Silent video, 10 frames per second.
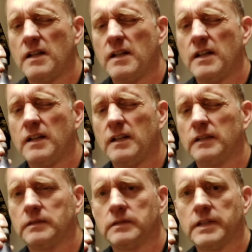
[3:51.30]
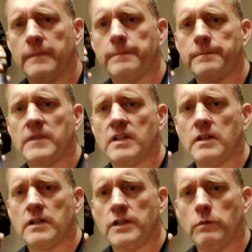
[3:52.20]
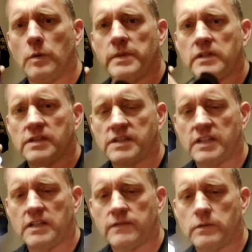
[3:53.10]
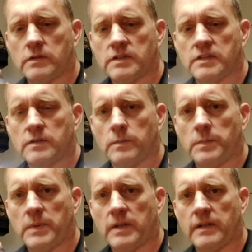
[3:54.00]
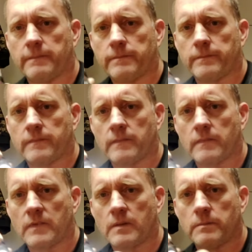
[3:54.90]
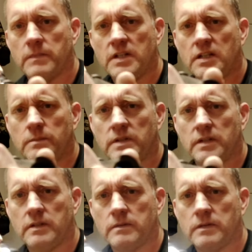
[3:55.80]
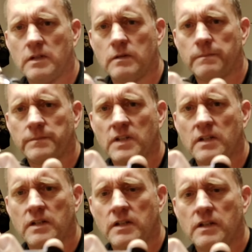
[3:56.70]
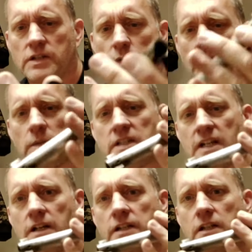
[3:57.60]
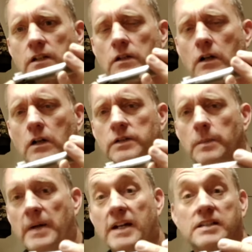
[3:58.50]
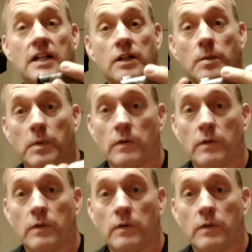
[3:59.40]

And yep, you won't be able to see it, of course, but maybe, nope. So anyway, down here on the back side of the